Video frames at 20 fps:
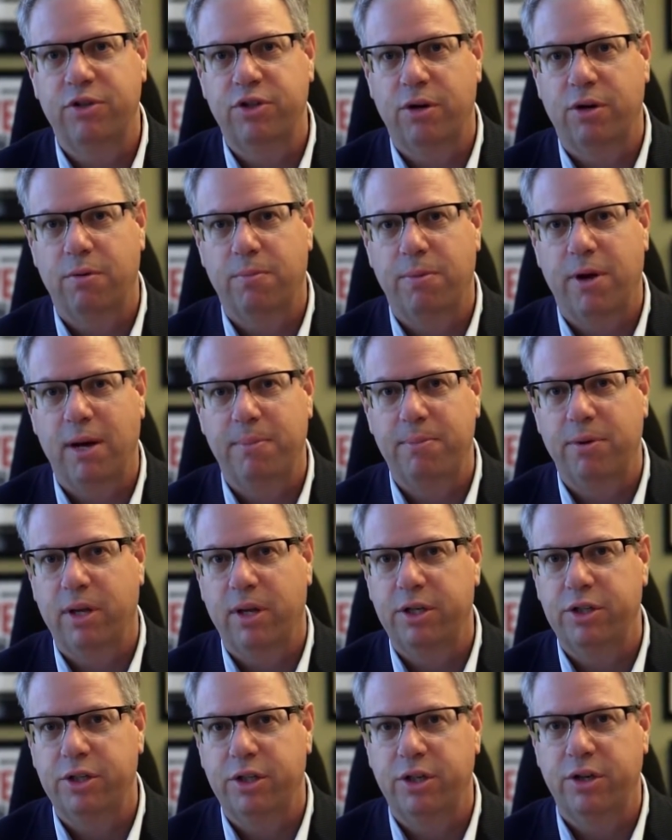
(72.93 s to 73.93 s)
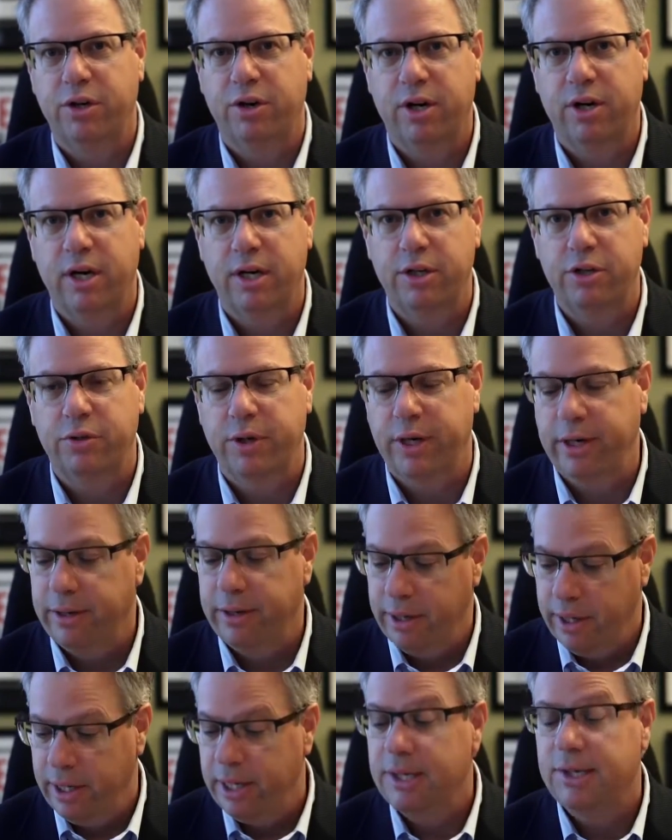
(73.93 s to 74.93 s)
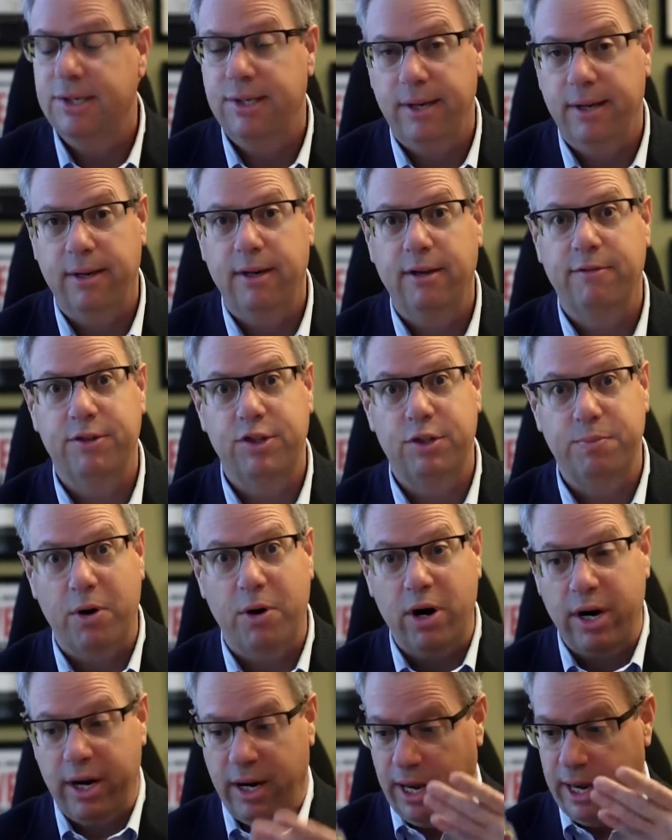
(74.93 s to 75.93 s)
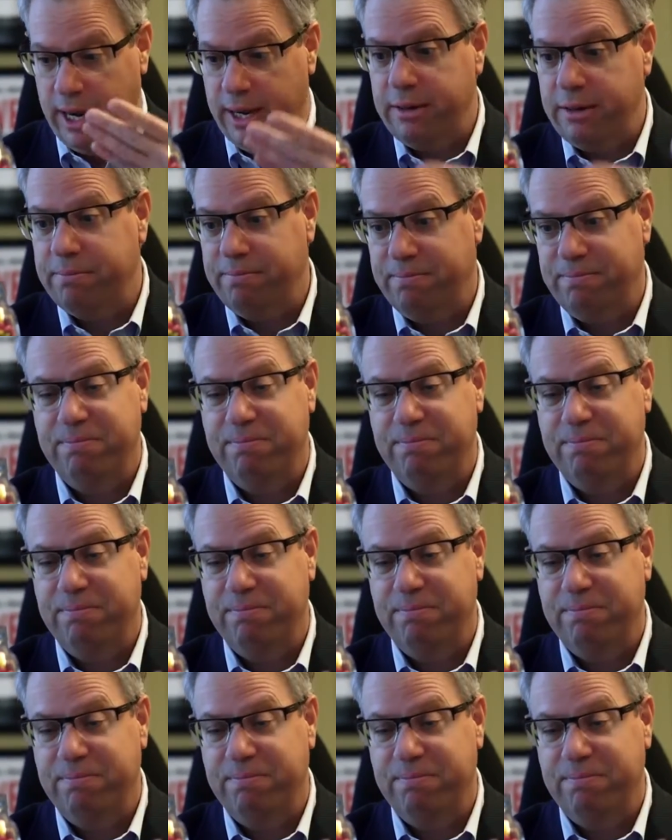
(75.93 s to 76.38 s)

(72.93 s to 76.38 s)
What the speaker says: general population in your country. Say you live in Smartyland.